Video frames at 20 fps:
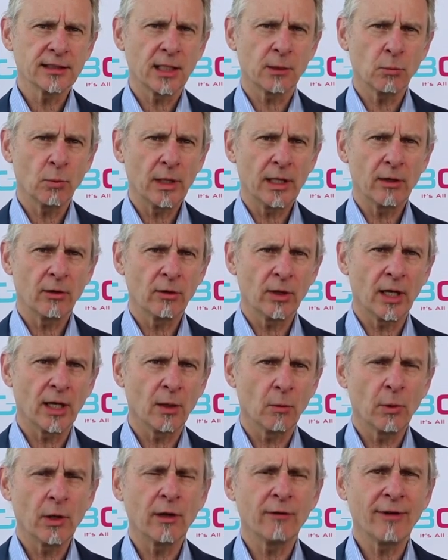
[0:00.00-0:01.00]
that
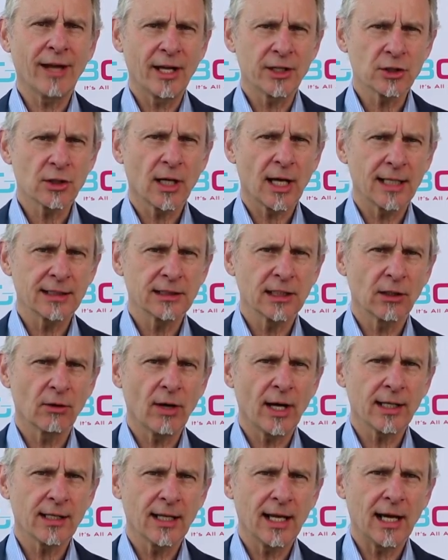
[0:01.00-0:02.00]
we're evangelizing
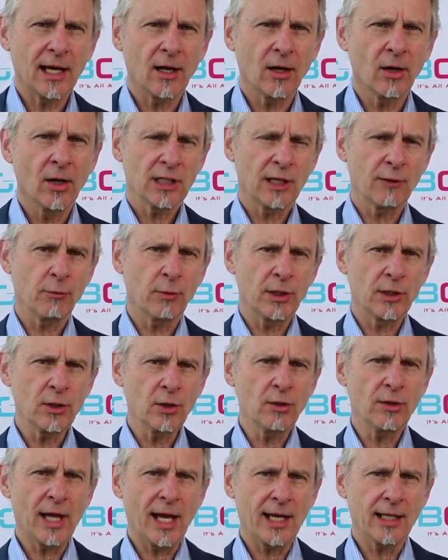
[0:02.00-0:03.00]
right now. If we
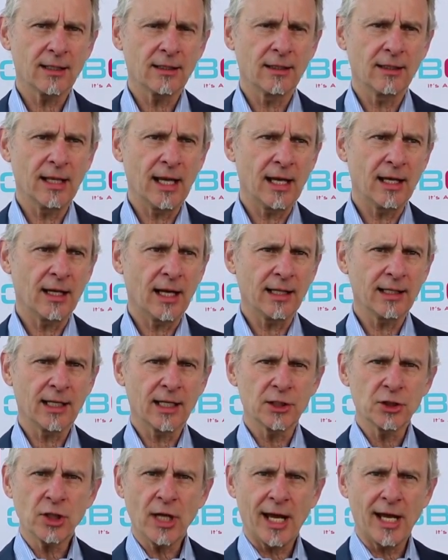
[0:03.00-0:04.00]
do that, then I think
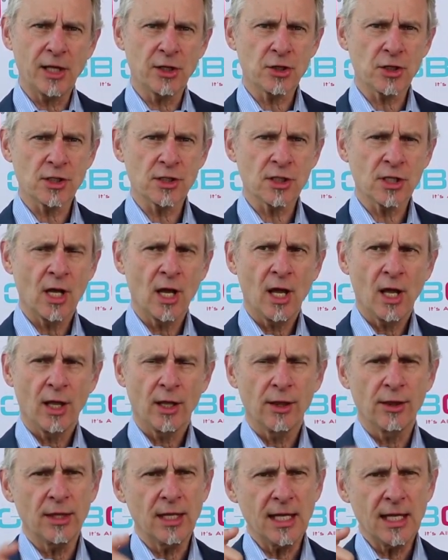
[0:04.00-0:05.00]
it changes
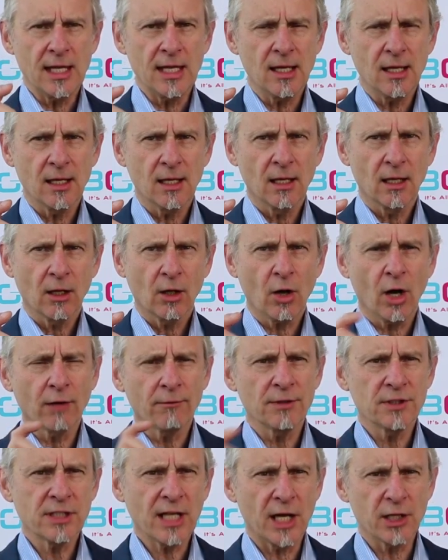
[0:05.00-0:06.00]
the
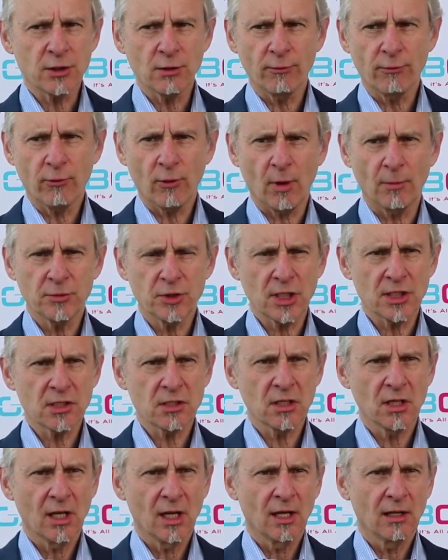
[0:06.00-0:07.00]
conversation from just
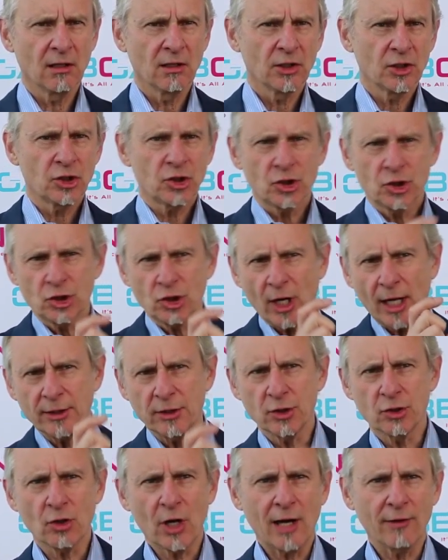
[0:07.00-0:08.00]
trying
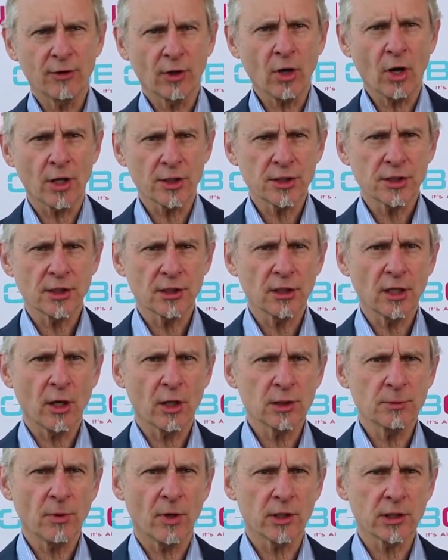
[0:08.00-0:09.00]
to drive the cost as low
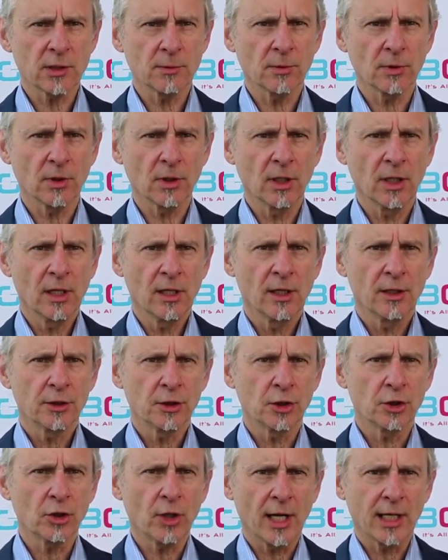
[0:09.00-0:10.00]
as possible
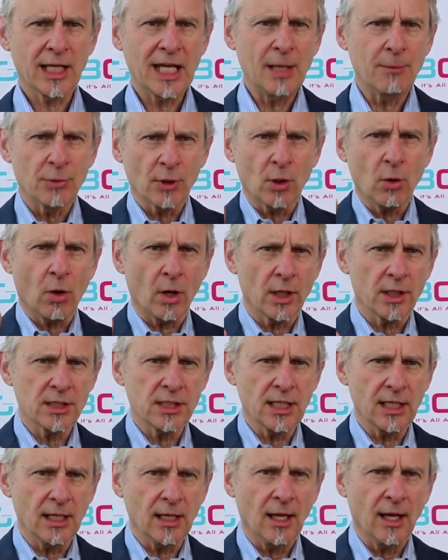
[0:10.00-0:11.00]
to try and keep the
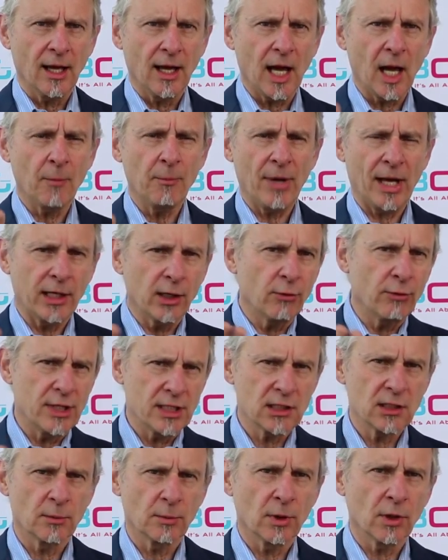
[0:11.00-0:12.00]
quality up at a
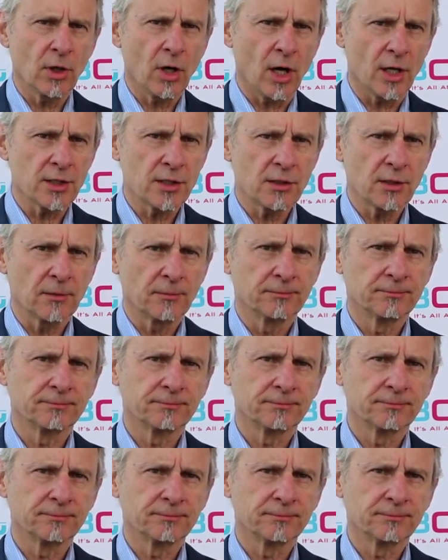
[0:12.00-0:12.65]
reasonable cost.